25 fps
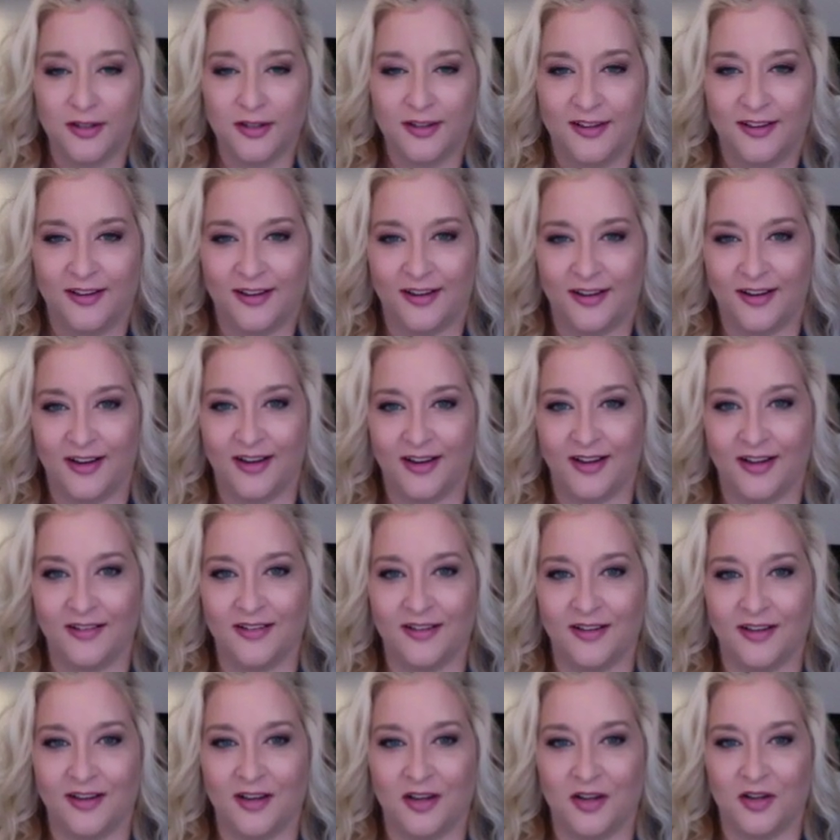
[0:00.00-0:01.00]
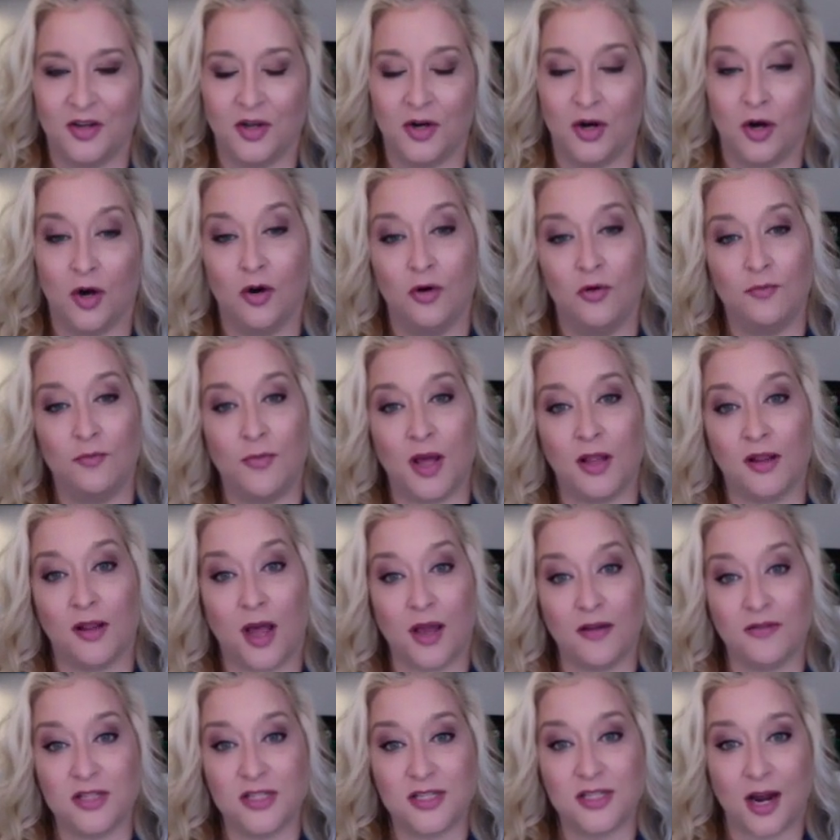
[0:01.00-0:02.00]
yeah. And you know, my
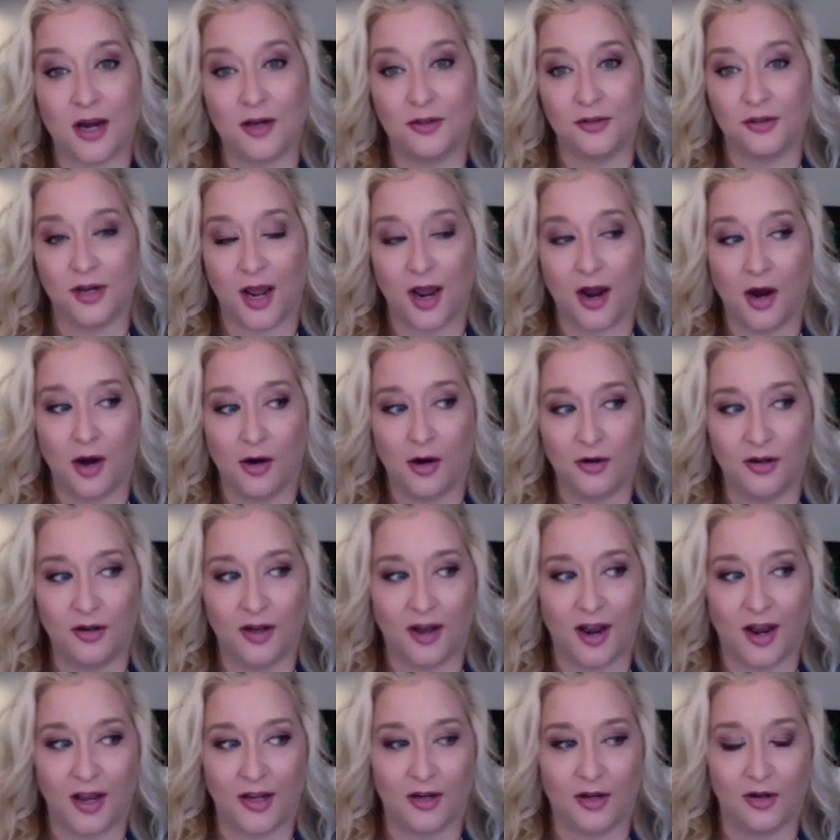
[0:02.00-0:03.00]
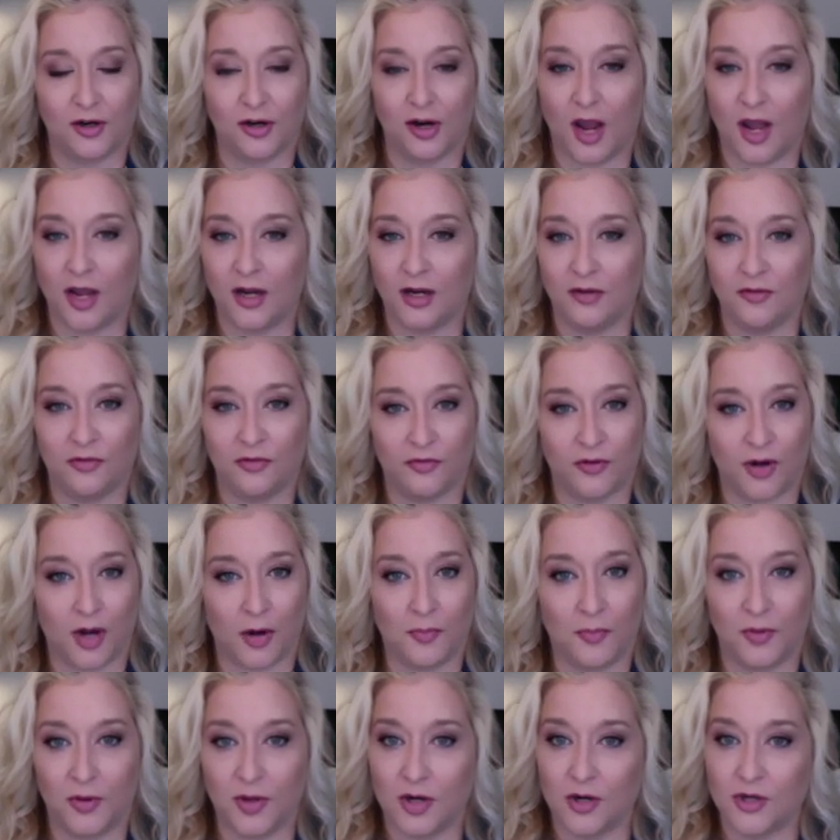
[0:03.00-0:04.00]
lifestyle now I created a
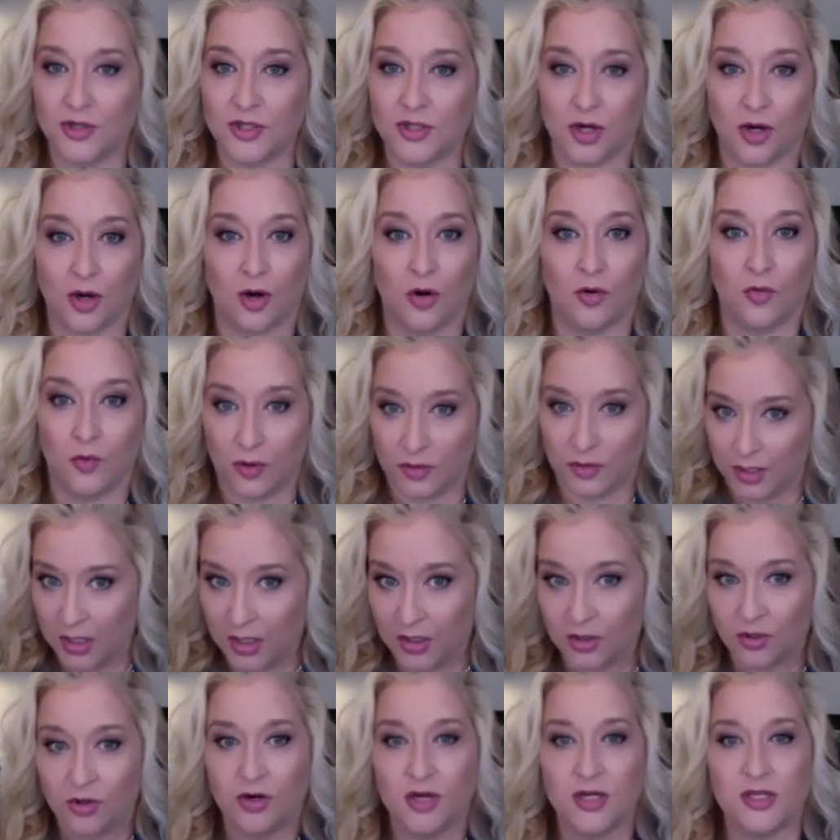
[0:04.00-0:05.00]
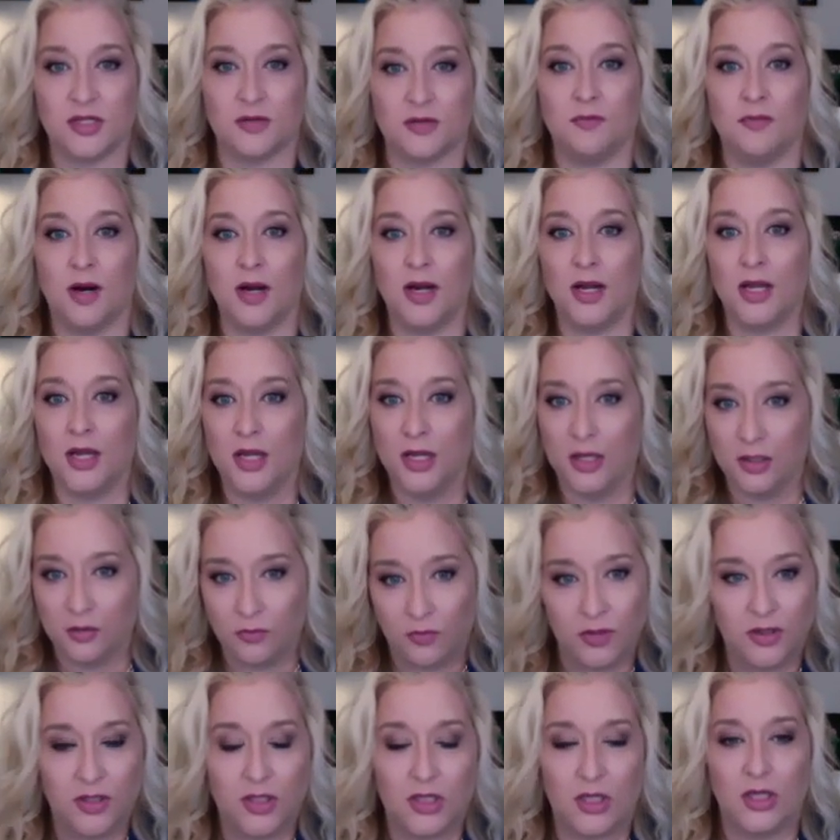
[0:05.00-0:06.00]
couple years ago with the increase in money and
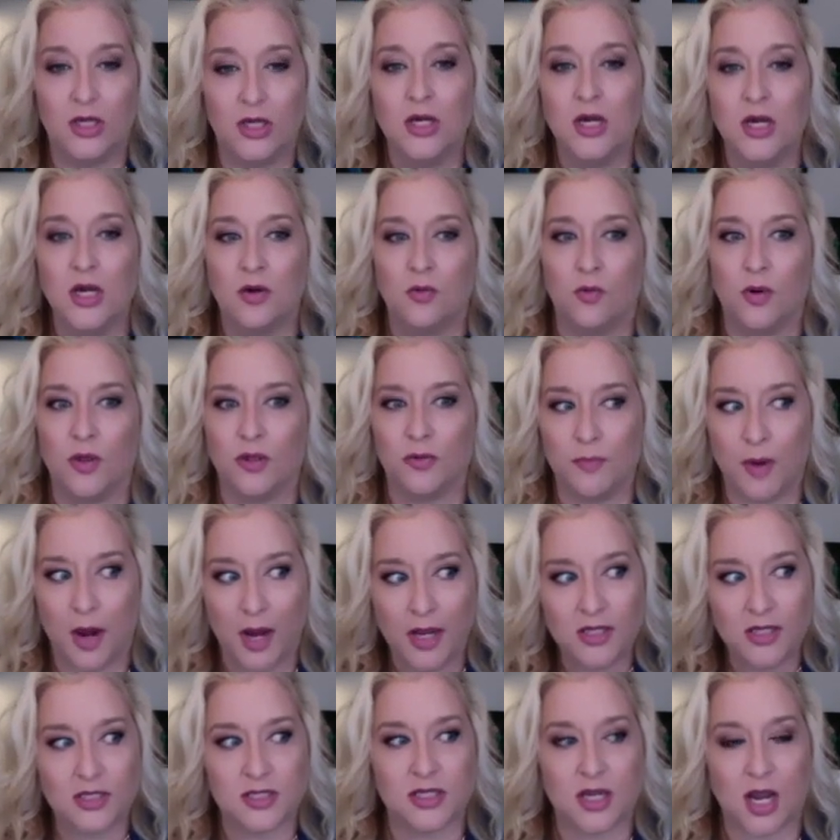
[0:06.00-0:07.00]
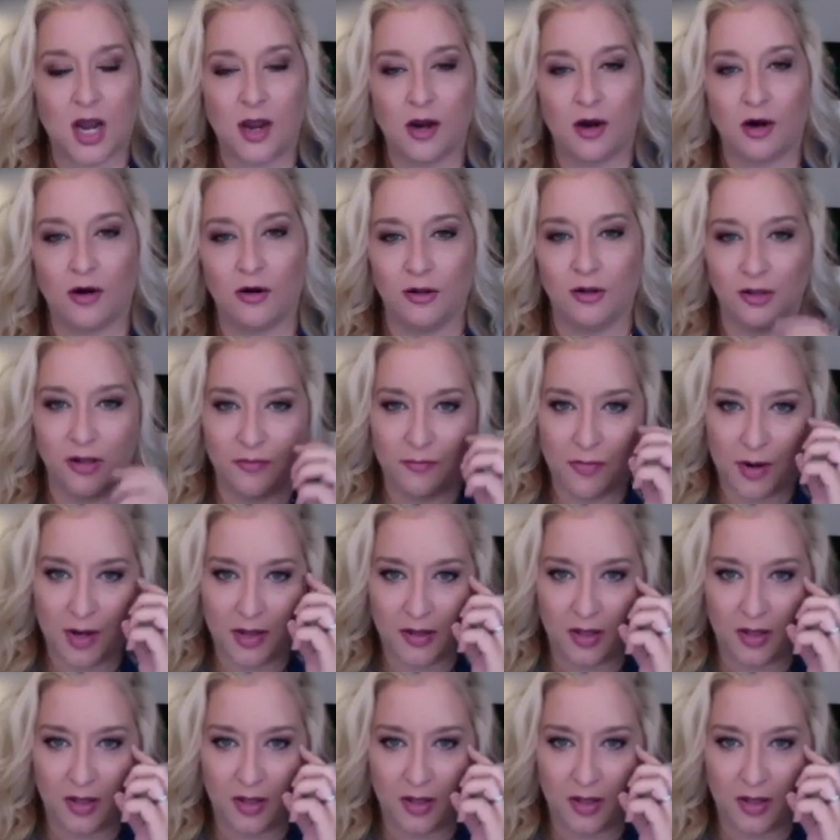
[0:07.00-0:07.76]
with the with my desire to live by the